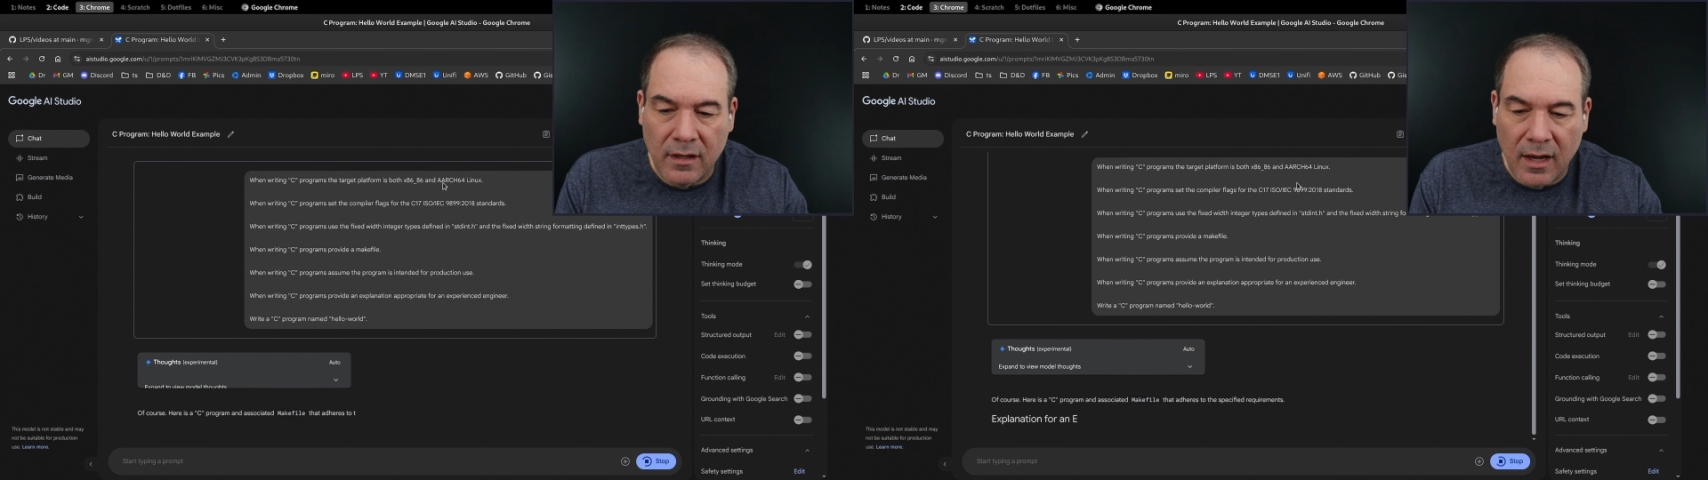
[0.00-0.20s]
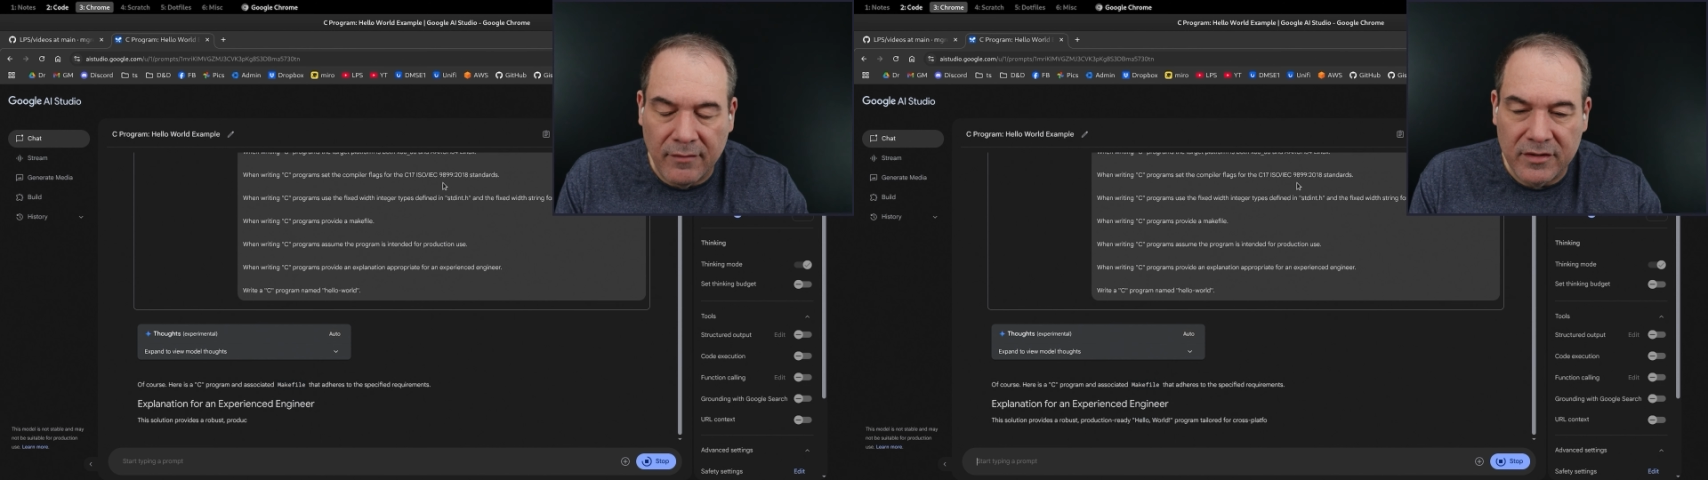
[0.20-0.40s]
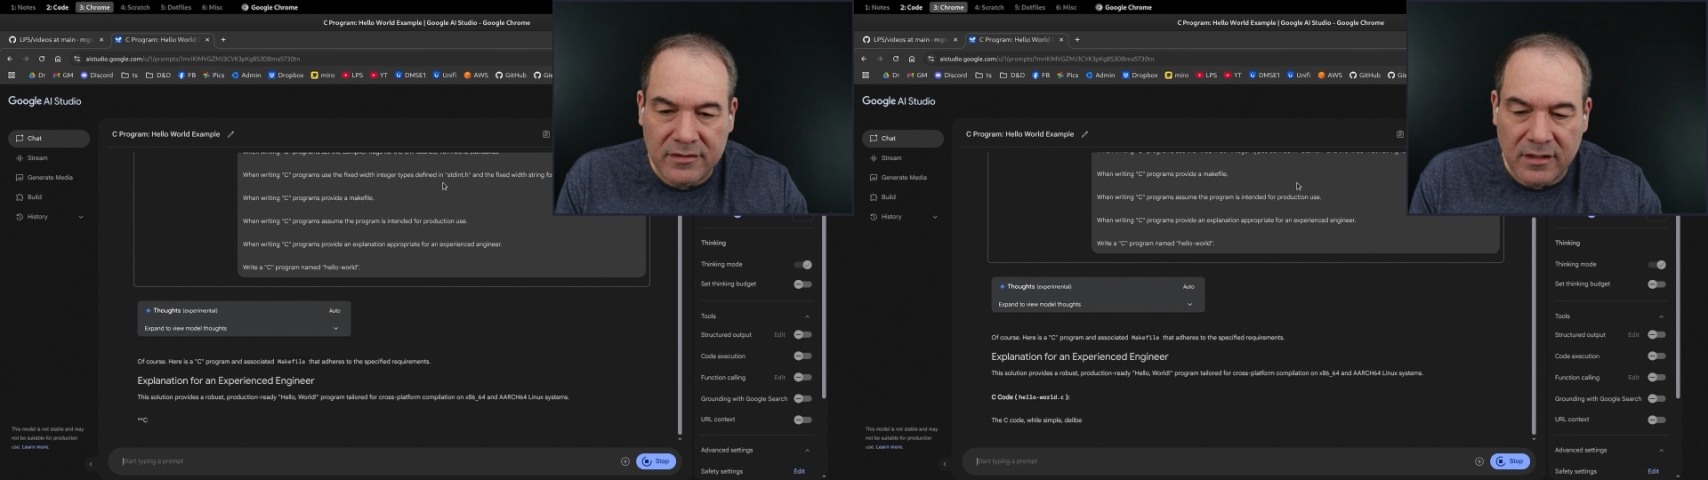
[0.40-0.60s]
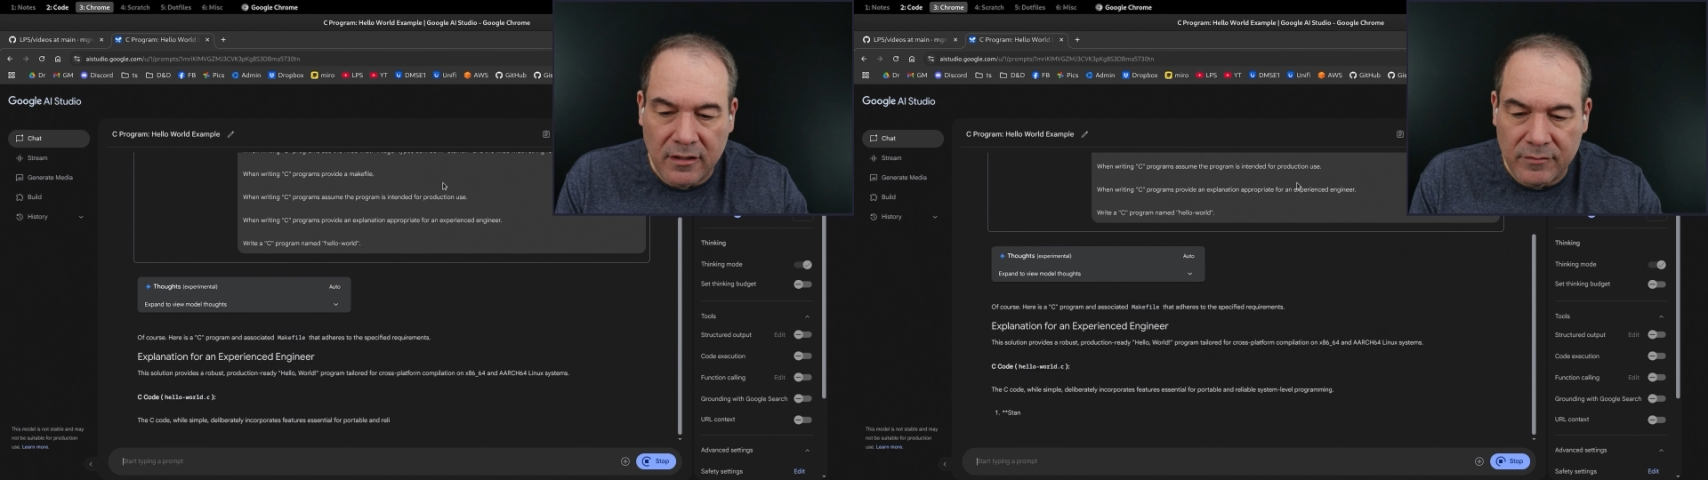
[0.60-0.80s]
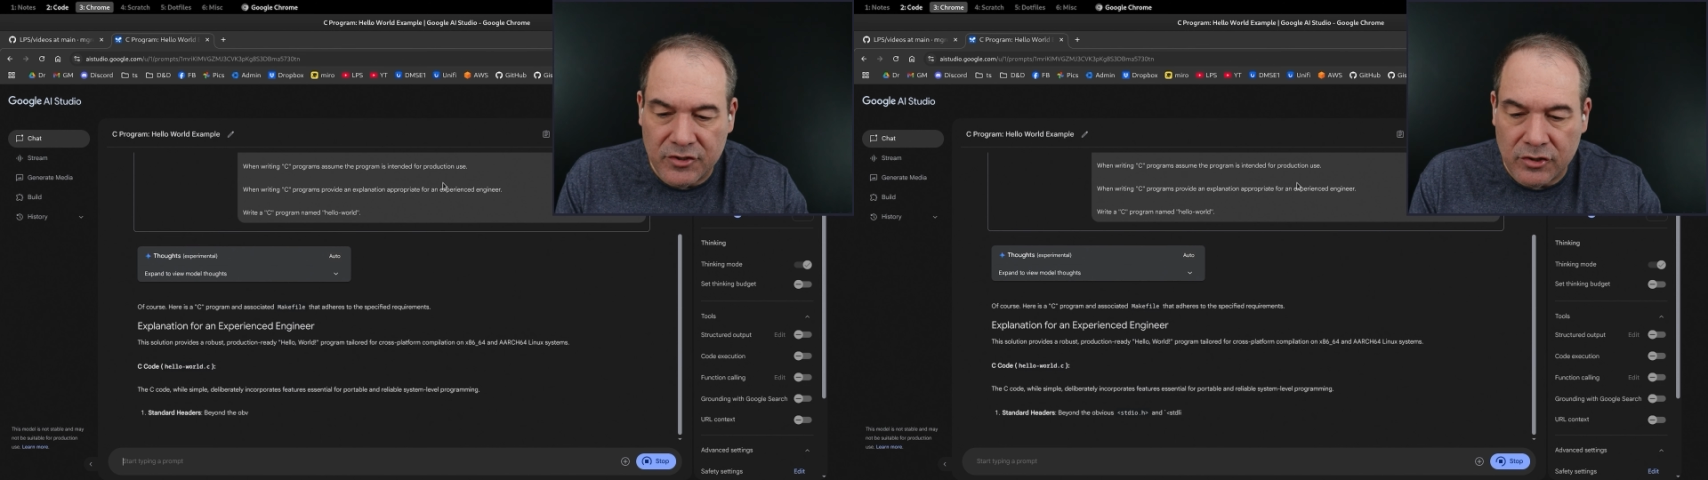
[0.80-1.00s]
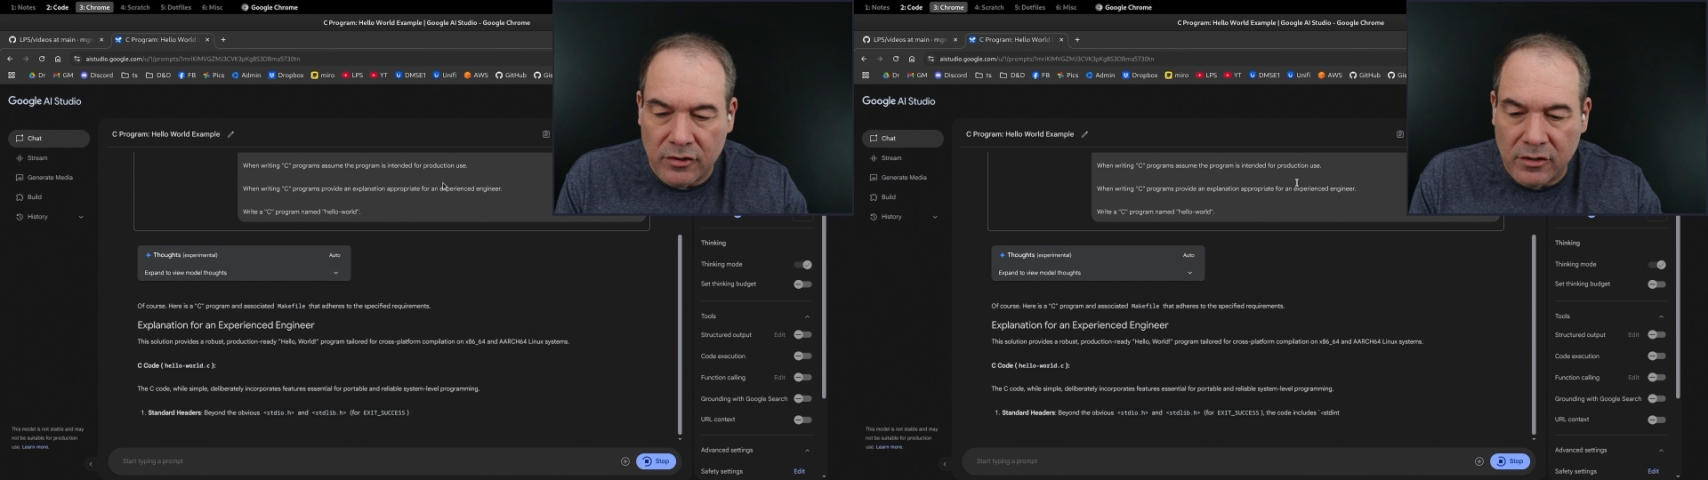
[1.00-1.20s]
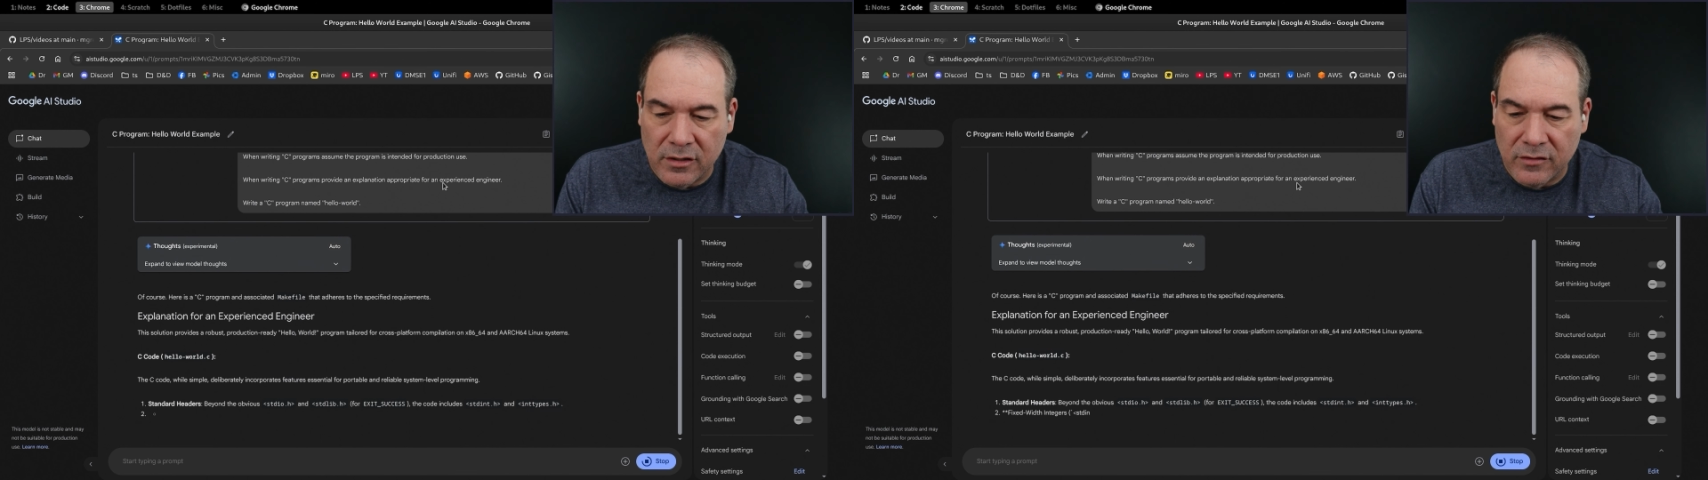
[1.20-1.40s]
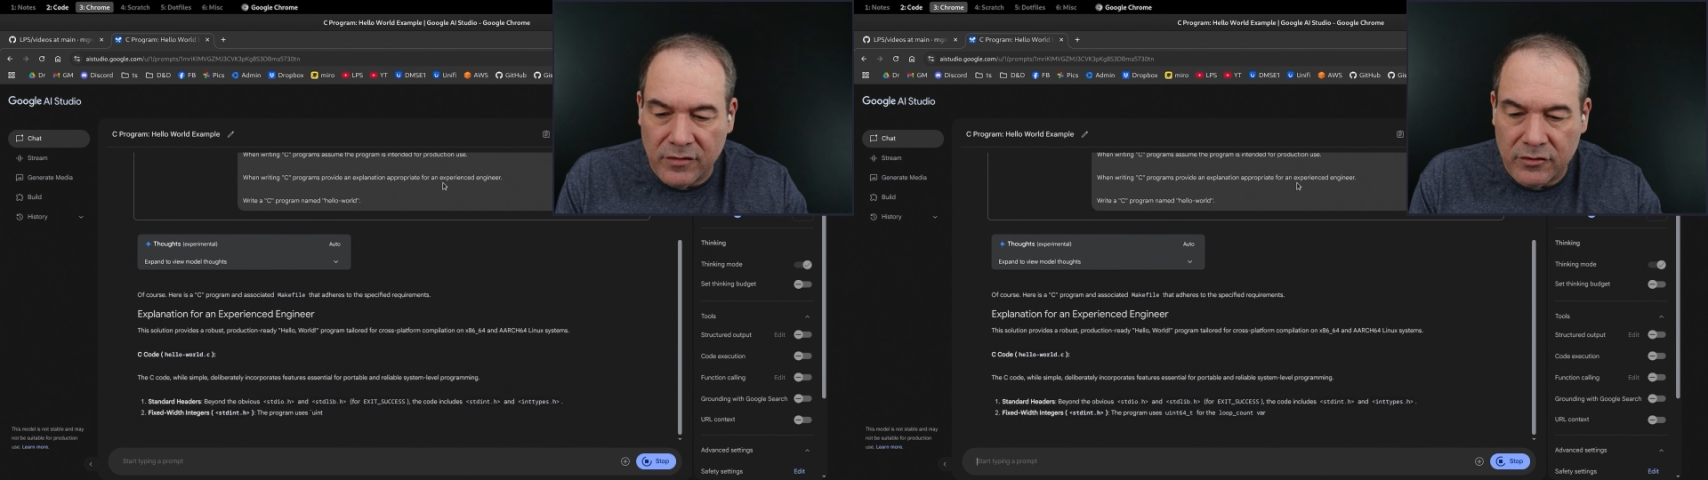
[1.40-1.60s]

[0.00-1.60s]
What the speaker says: Obviously, it'll mature in the